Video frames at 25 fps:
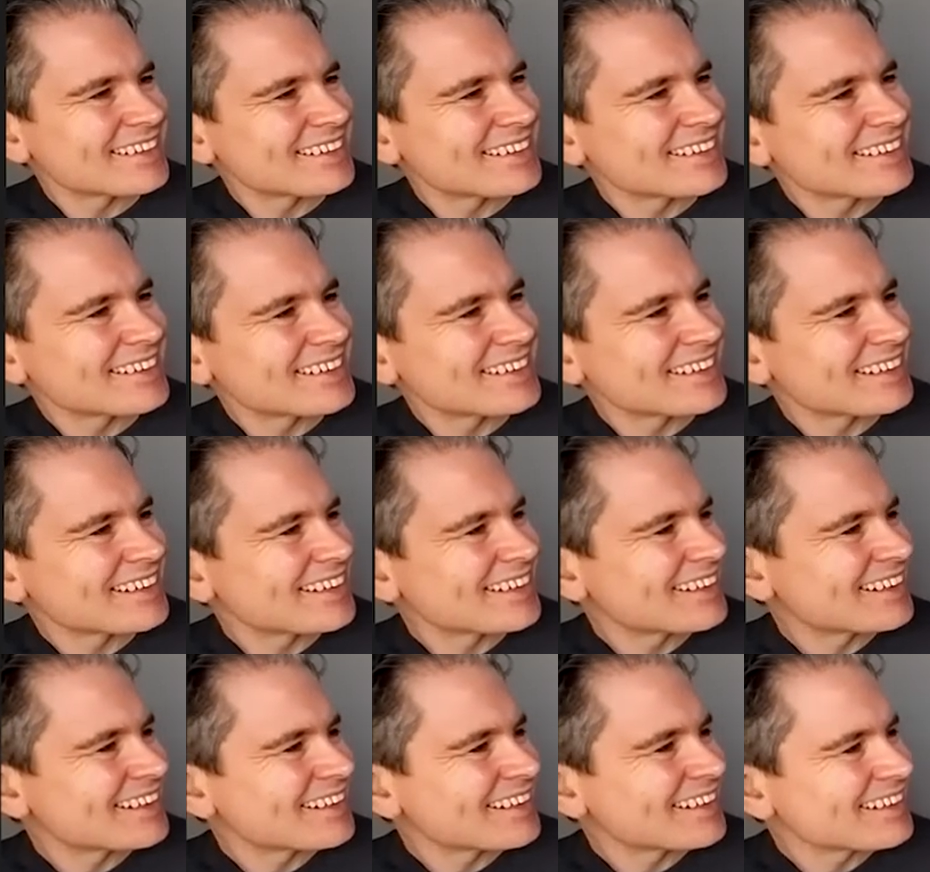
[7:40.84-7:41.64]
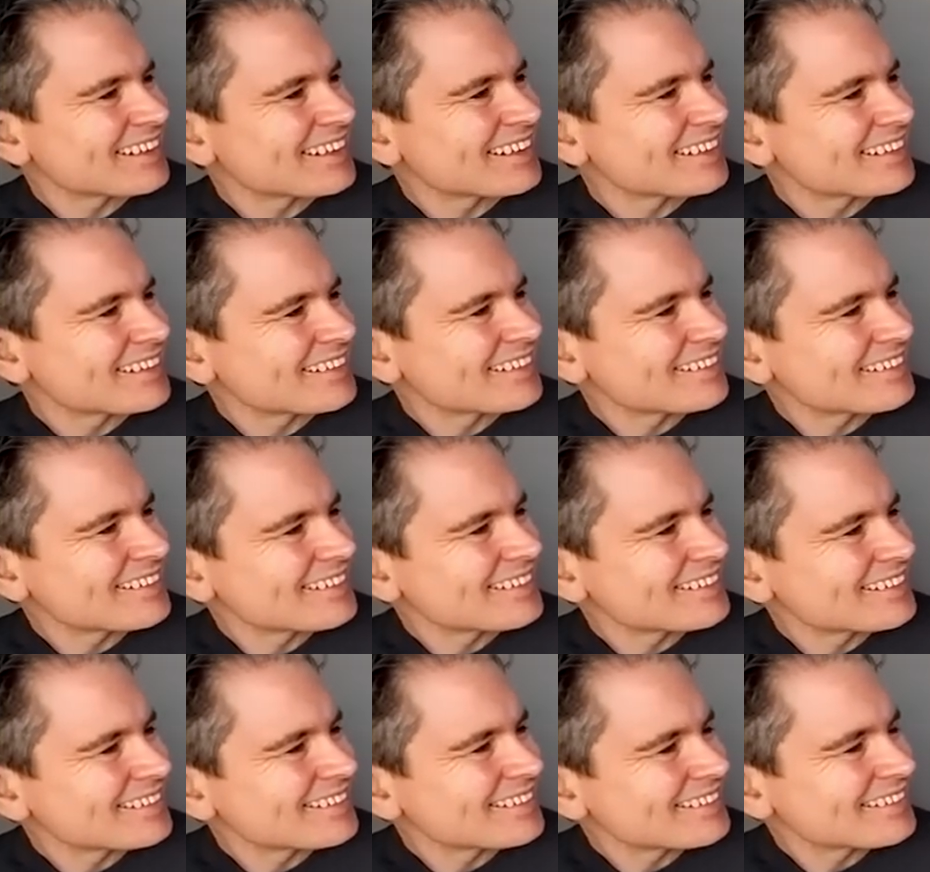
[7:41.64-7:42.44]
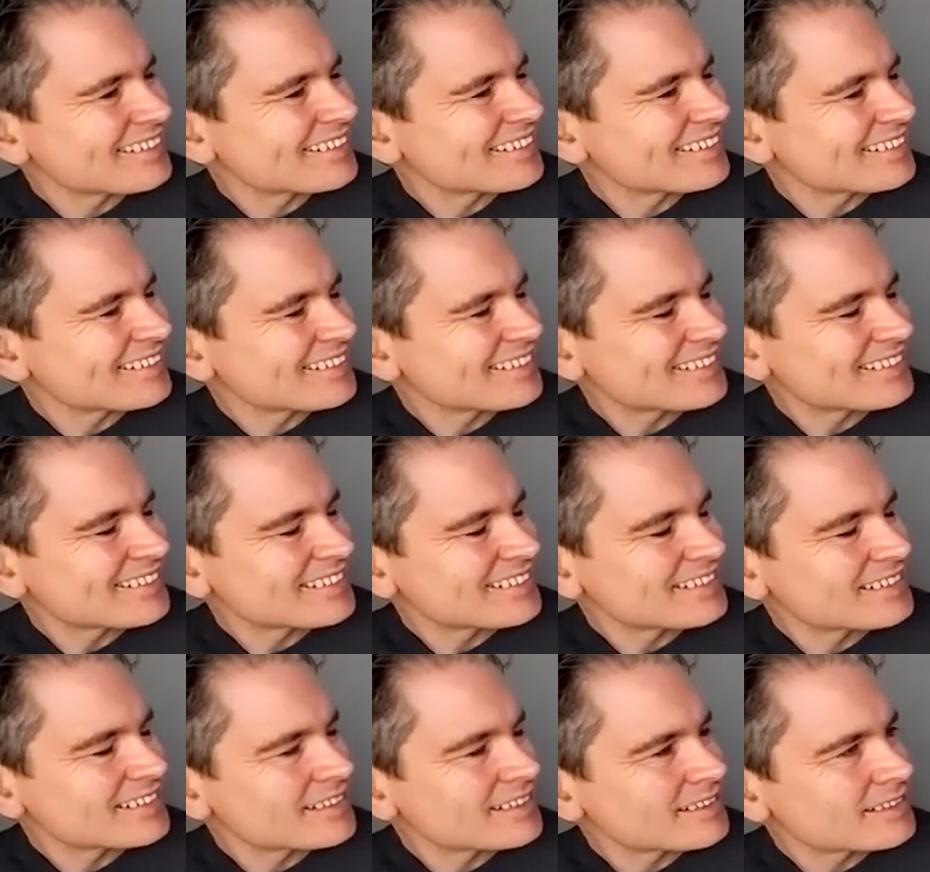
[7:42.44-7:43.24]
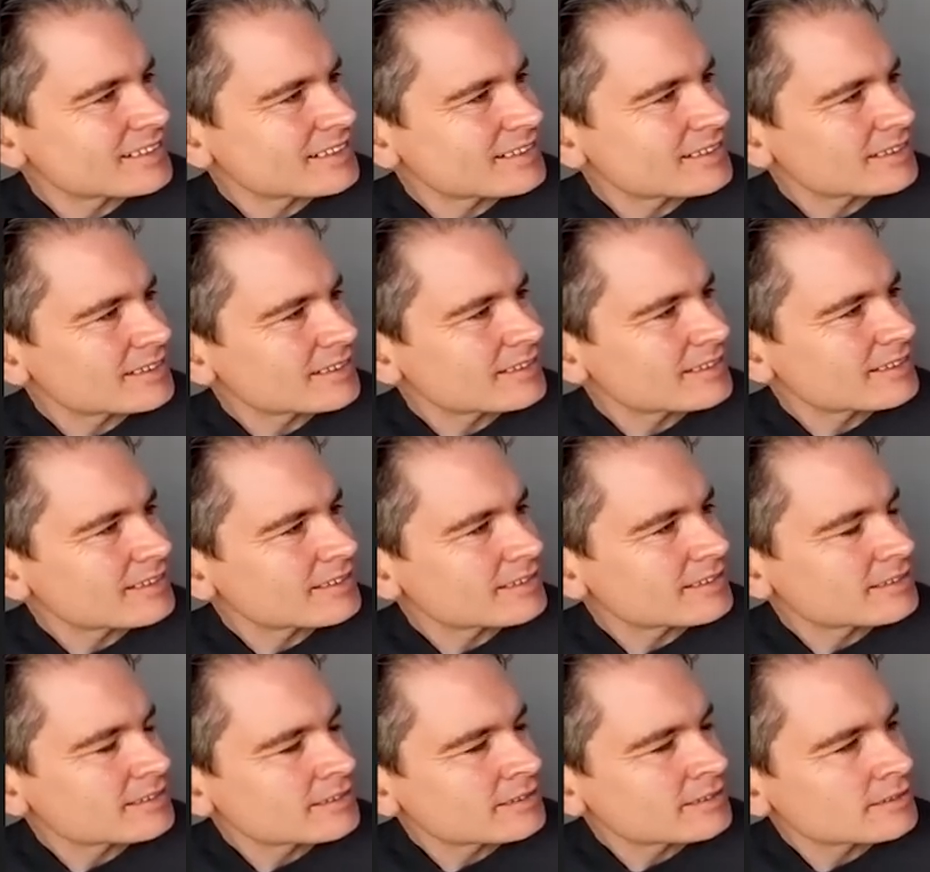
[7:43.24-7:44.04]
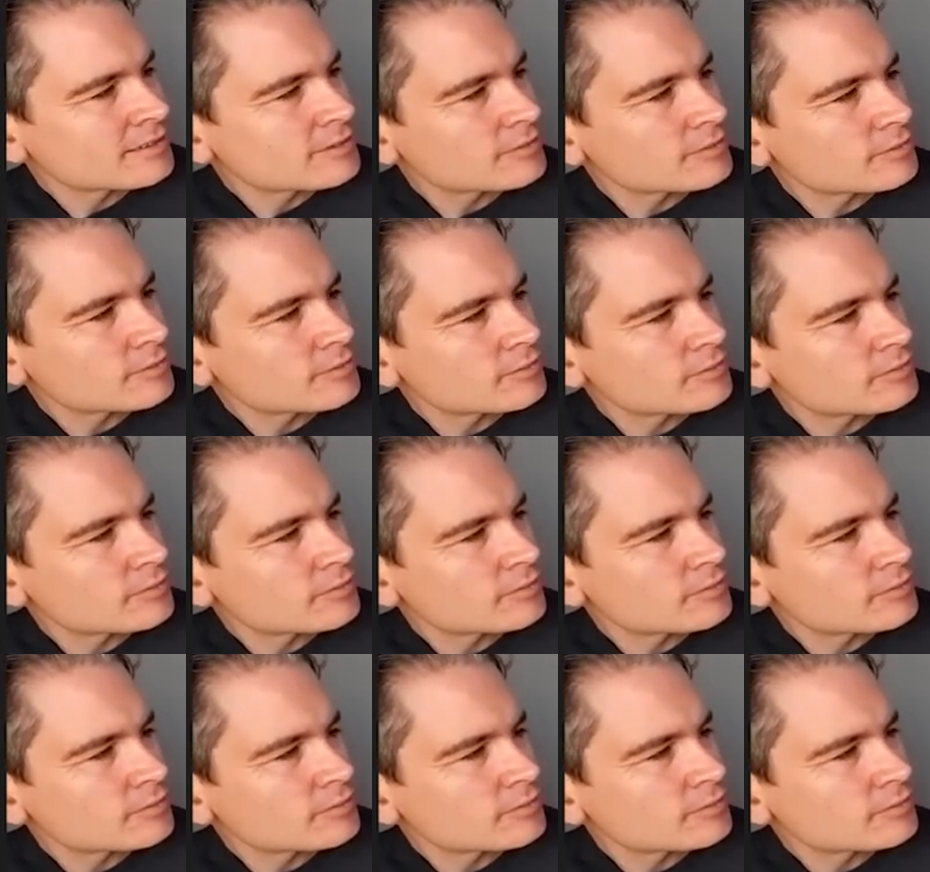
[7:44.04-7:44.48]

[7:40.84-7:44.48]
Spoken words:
(silent)